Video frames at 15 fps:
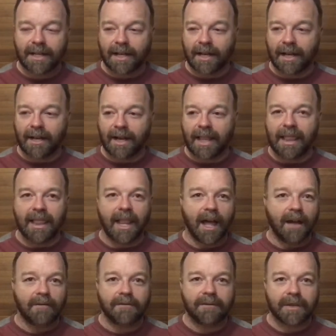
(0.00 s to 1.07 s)
I
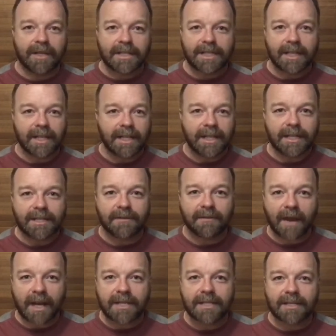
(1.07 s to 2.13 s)
love seeing kids'
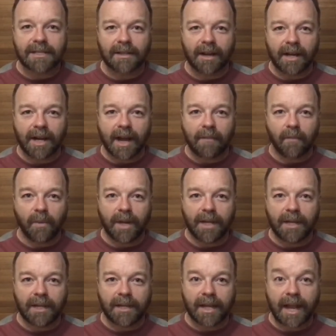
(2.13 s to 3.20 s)
faces light up
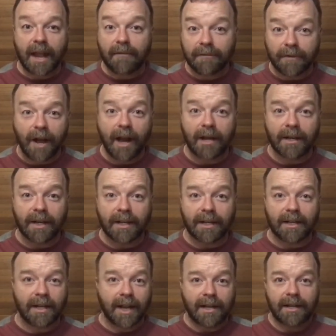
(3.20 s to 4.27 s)
when they have
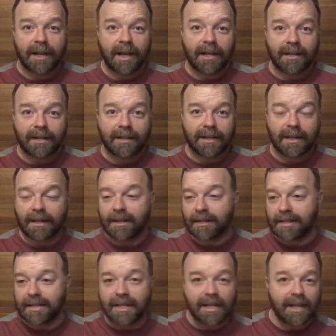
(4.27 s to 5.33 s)
fun and they're
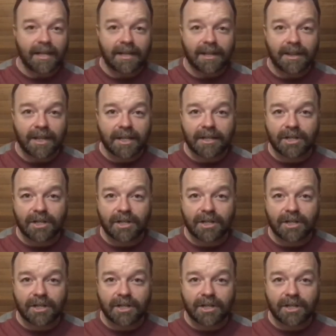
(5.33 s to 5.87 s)
sitting in a theatre